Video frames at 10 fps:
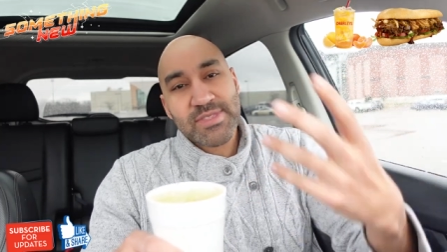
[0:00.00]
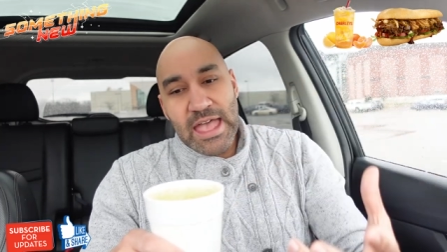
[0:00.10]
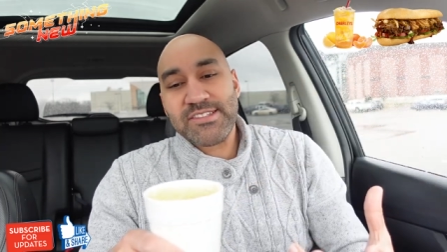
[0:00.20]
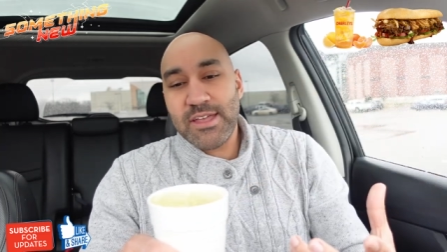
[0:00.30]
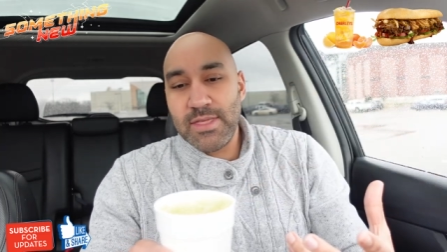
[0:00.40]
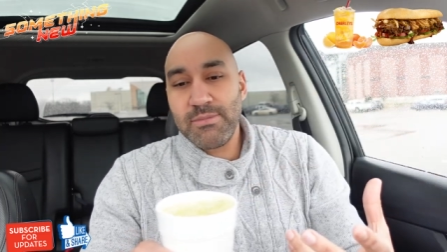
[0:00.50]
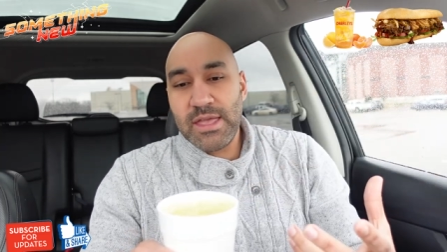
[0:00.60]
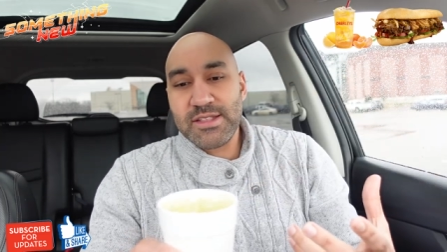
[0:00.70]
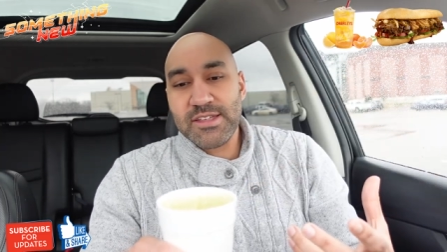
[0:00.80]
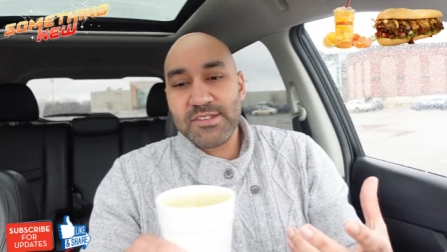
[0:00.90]
That's how they
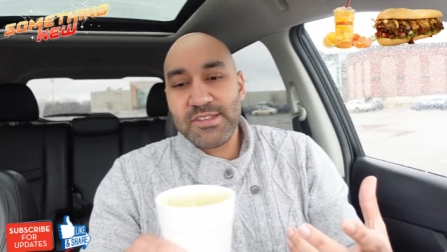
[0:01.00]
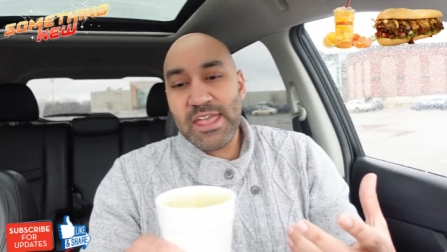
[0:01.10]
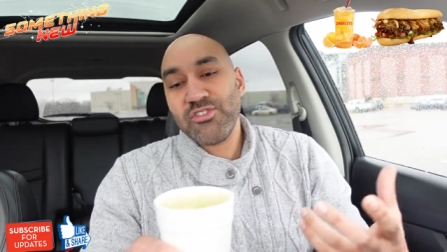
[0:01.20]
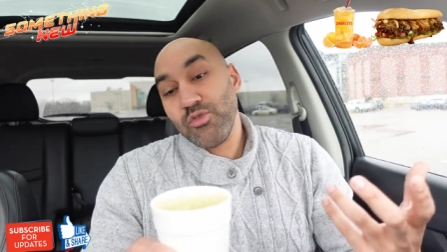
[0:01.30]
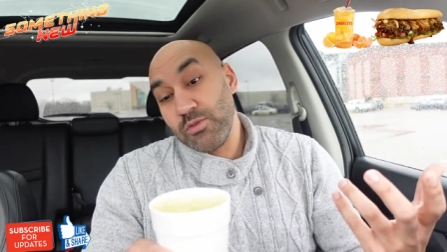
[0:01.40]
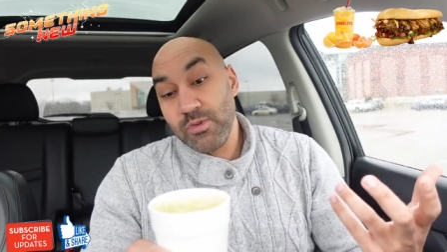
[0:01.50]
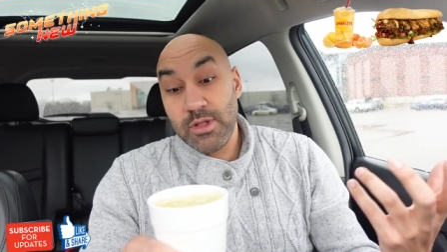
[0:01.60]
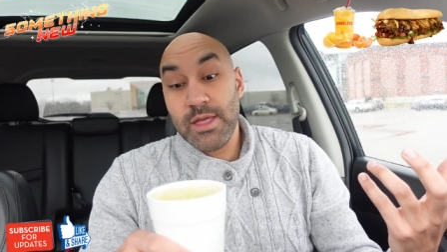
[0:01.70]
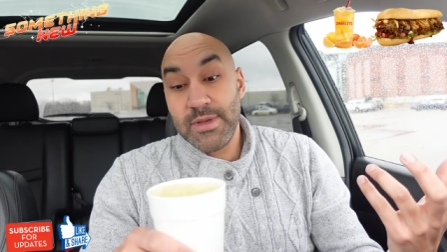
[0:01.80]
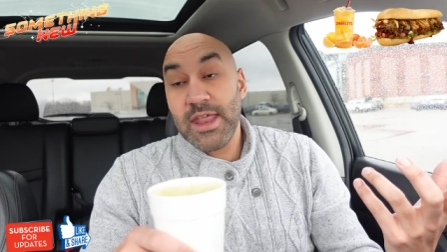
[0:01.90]
make this tangerine
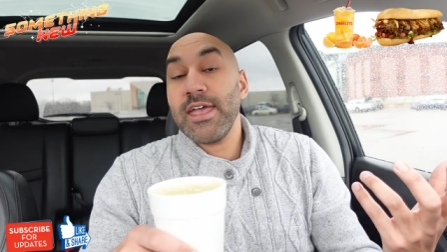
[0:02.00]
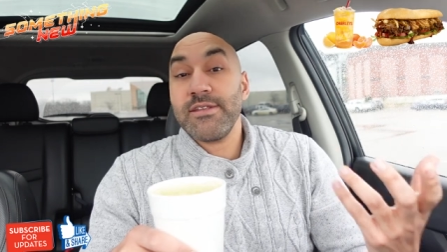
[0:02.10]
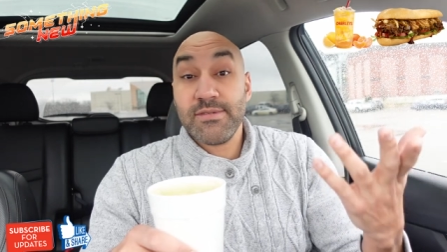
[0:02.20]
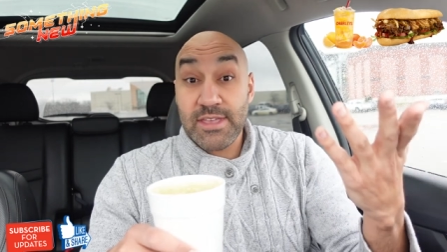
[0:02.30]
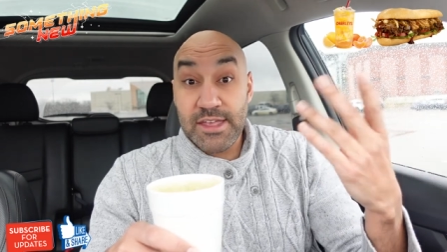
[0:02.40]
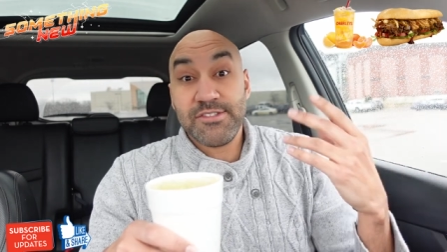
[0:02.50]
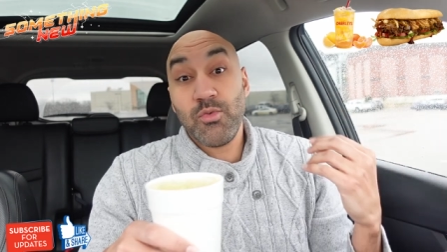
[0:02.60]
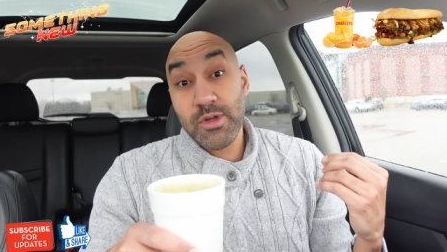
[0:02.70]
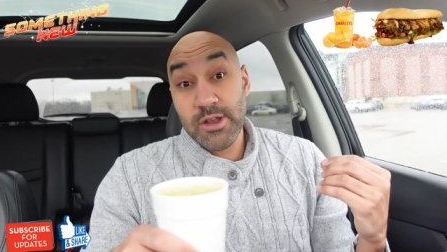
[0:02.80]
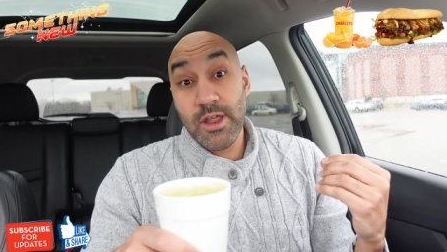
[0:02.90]
real lemonade, in case
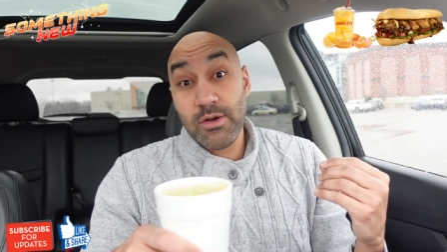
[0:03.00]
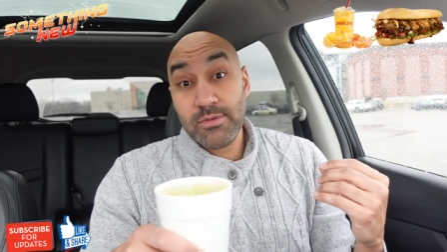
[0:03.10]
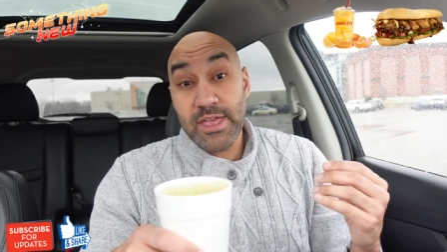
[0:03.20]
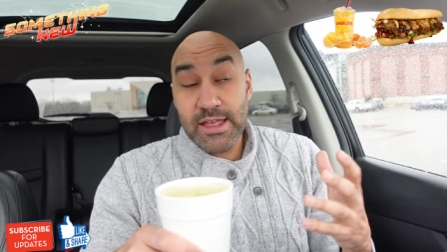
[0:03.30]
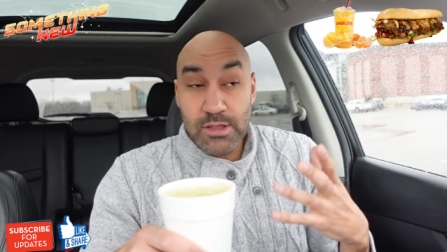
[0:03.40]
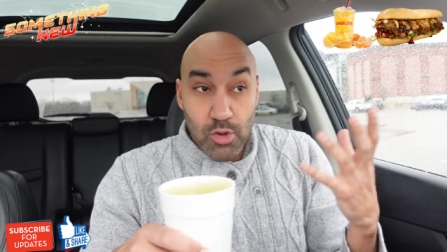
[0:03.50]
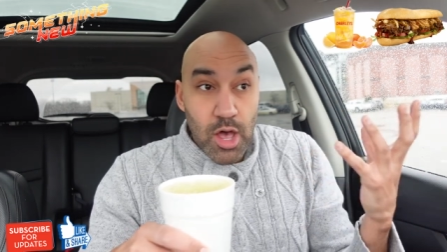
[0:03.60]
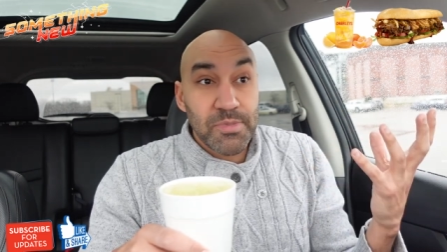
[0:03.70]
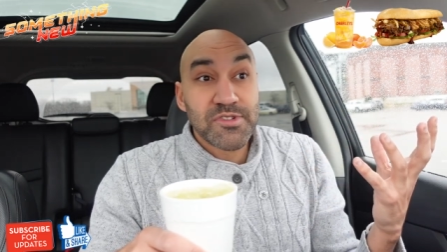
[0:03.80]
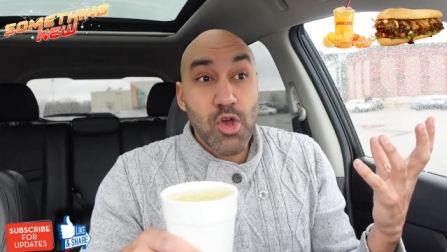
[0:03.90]
you wanted to know. Okay, a little
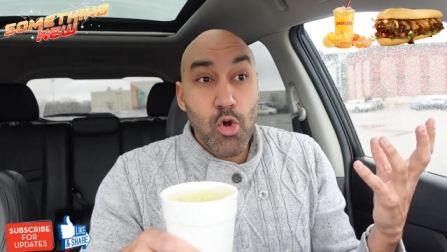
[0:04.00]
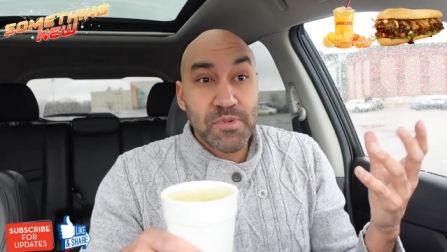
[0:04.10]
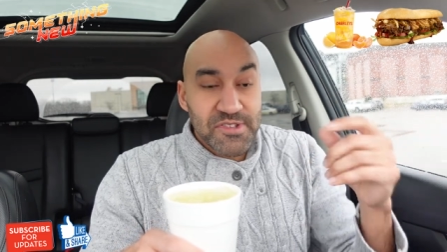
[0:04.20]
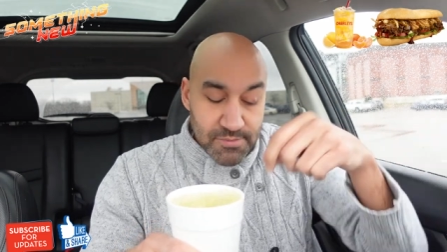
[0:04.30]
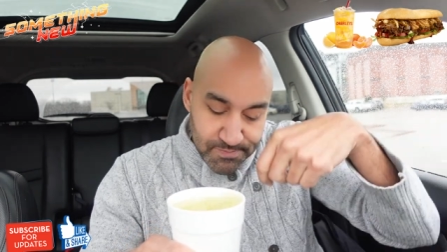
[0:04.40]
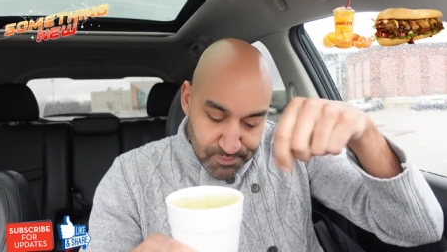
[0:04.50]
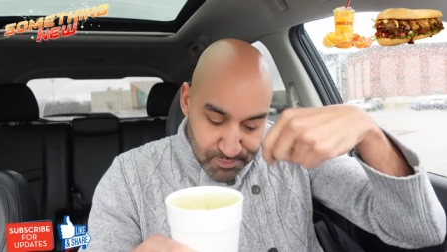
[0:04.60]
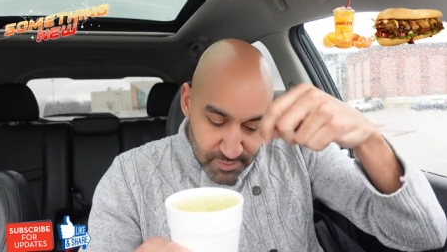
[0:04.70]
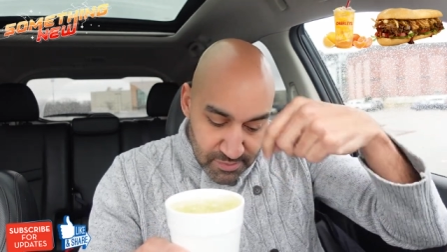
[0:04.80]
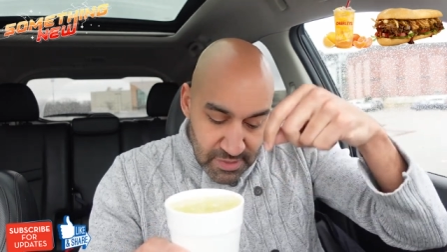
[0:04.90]
couple scoops,
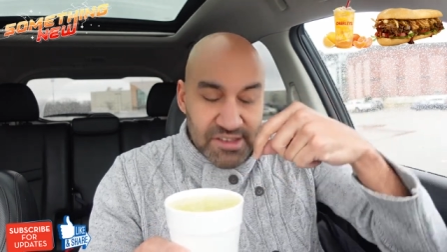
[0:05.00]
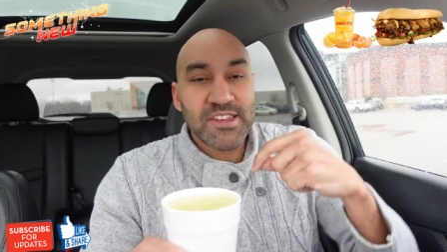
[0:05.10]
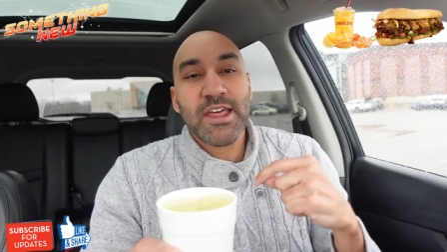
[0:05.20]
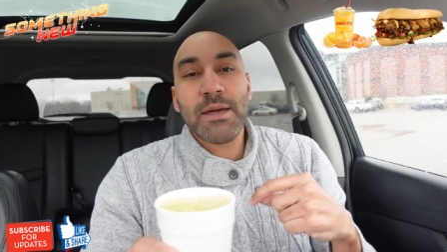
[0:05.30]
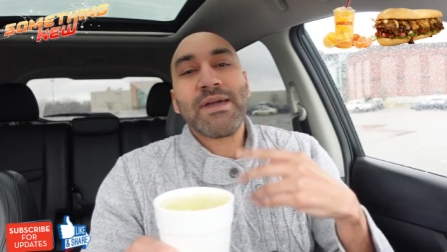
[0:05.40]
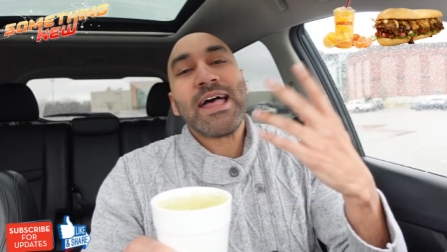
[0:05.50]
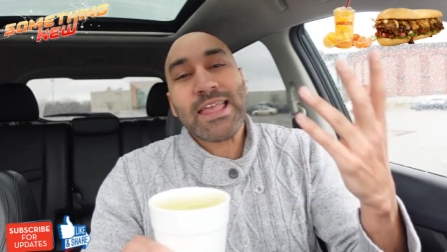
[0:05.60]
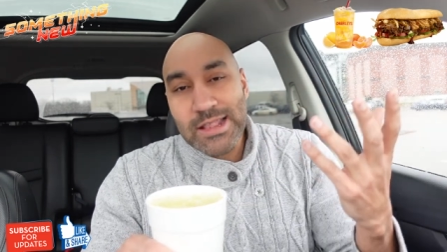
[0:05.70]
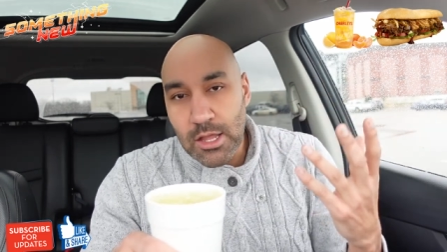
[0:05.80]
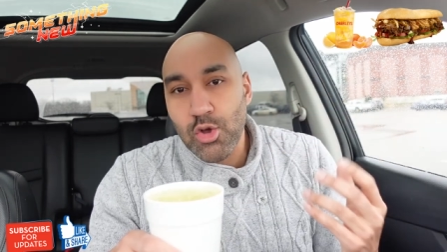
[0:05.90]
mixing it up, kind of
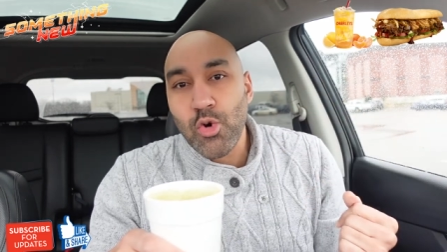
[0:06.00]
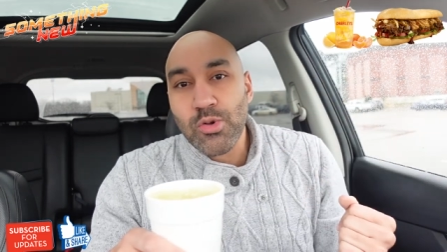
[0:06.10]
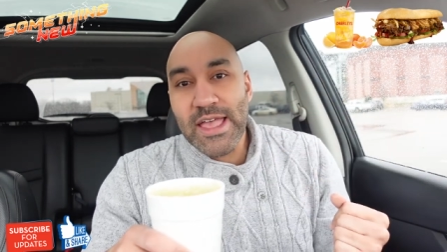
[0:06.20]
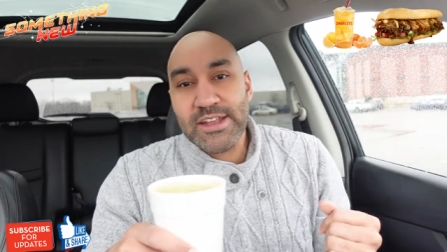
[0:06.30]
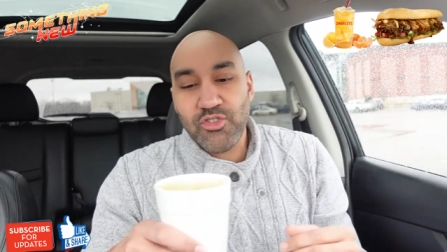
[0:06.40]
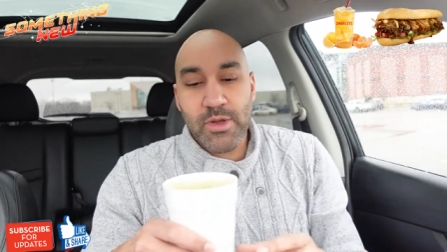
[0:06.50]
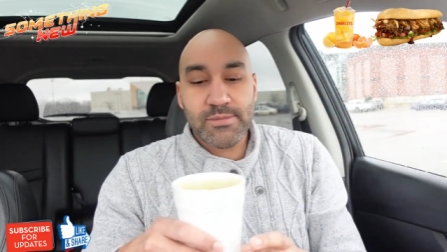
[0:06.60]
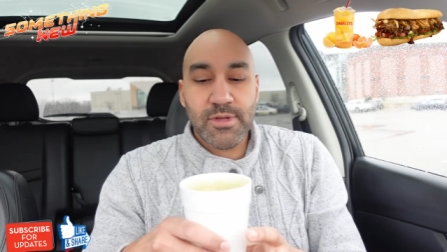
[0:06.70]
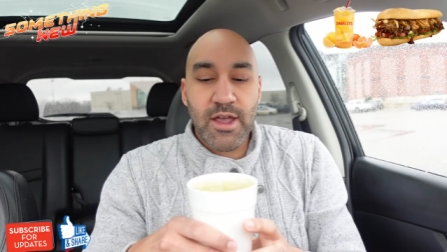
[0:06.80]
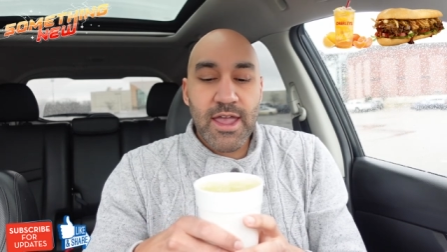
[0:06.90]
like a little Kool-Aid joint,
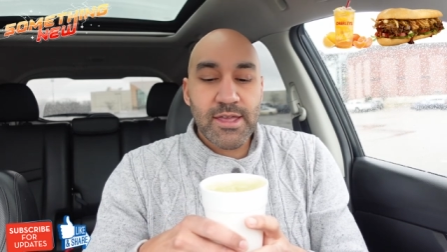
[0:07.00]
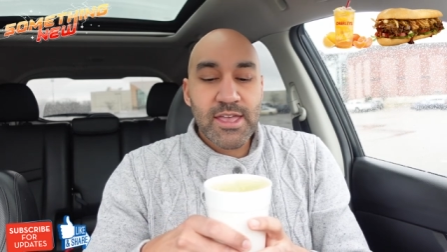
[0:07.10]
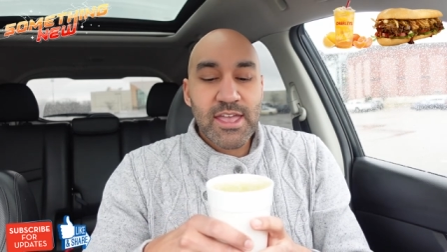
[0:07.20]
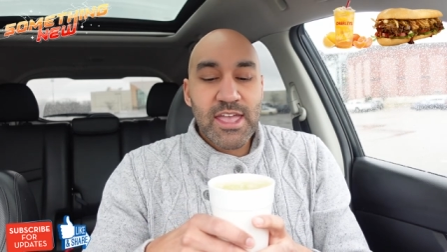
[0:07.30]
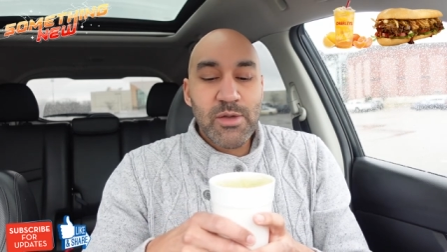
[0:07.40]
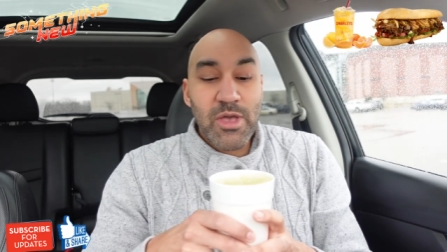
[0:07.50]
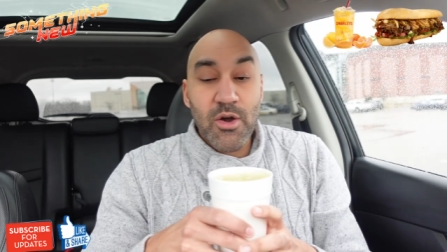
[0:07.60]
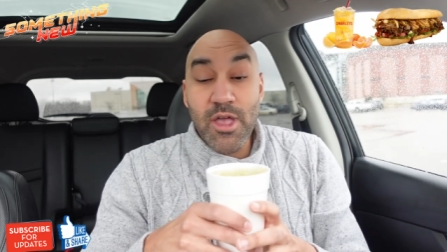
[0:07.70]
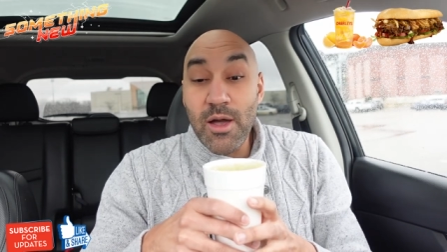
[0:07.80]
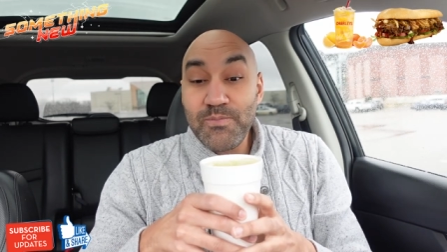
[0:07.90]
all right? Here we
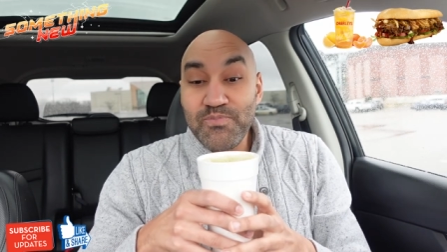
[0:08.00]
go, y'all.